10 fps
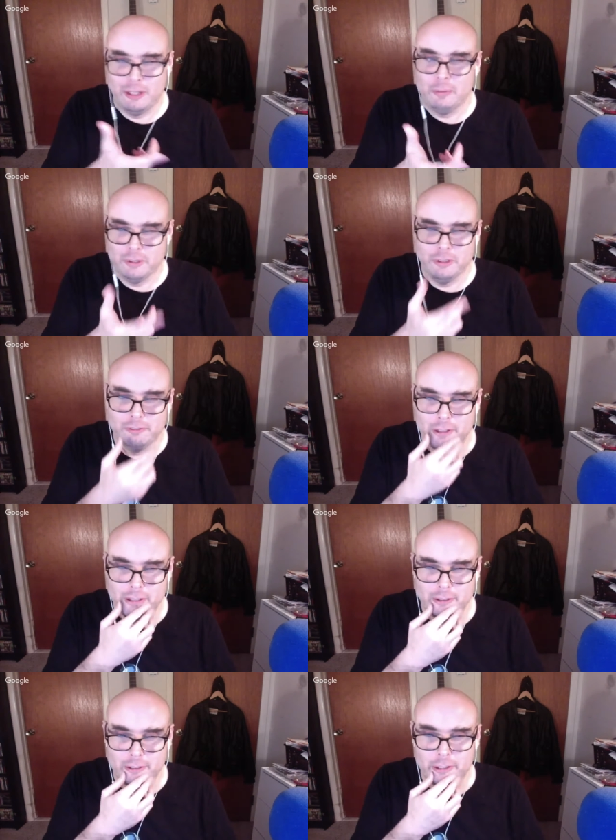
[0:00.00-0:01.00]
I was running
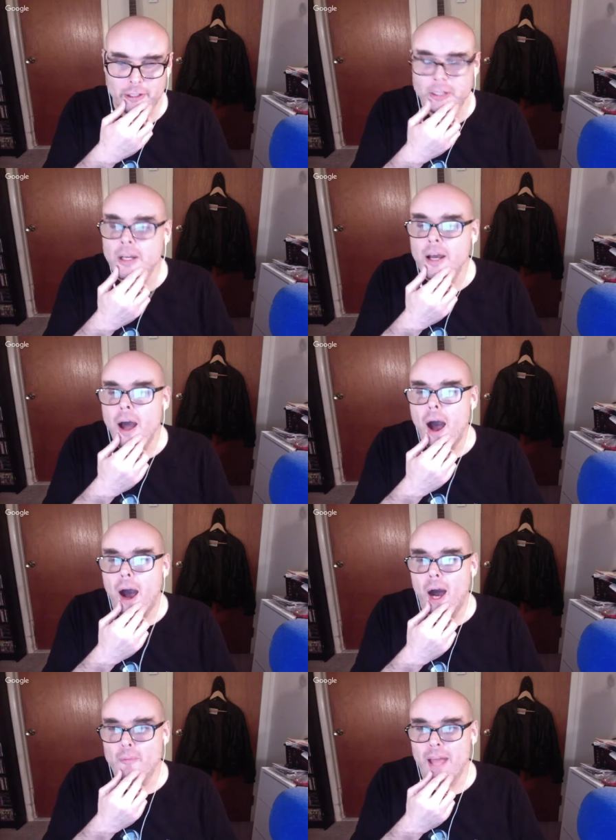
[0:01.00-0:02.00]
a little late.
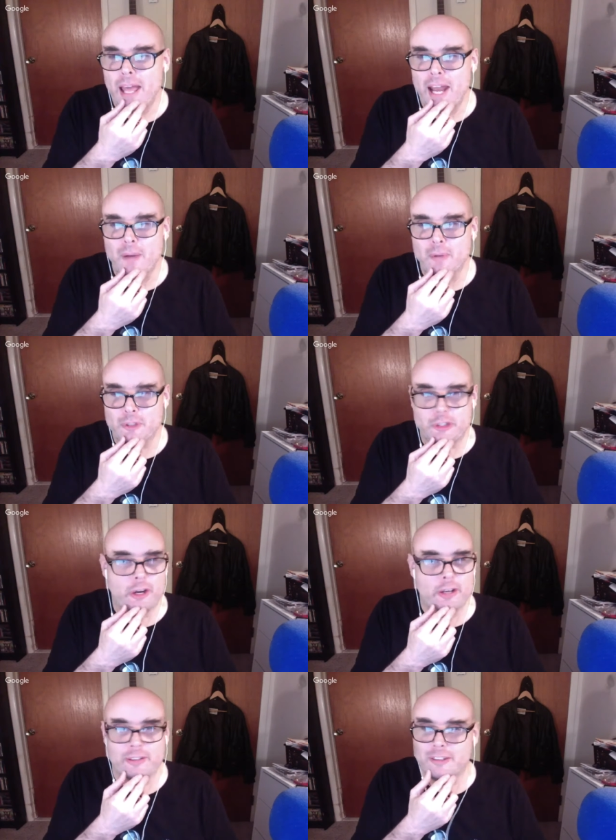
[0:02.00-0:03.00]
And I was
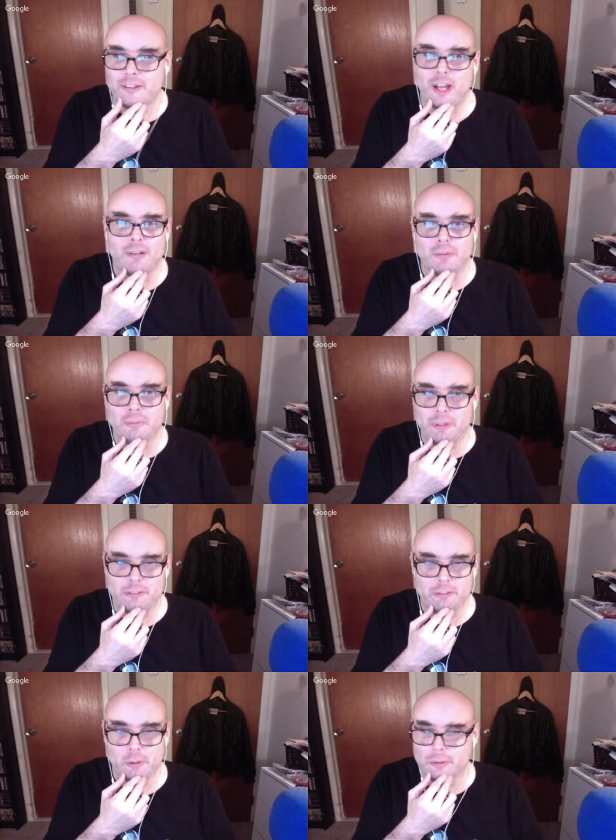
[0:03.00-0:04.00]
dreading this album with the
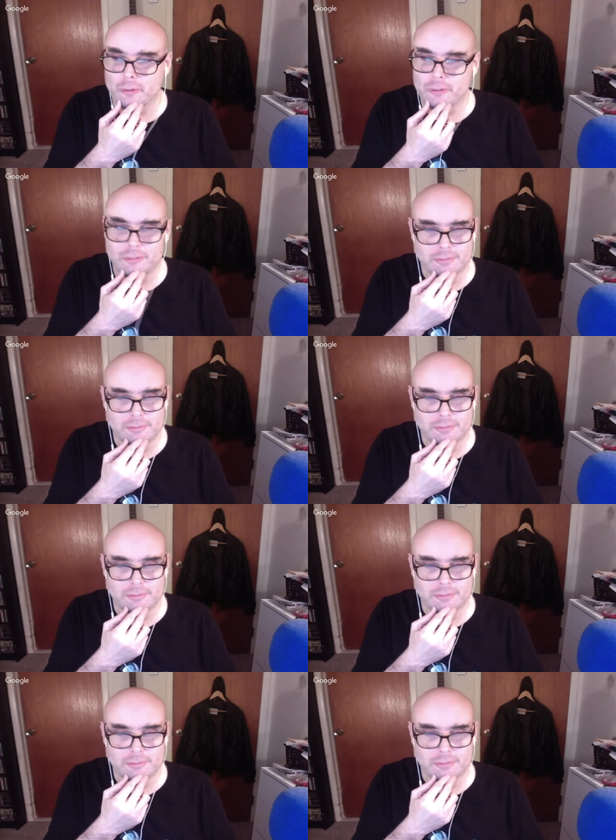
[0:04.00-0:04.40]
vocals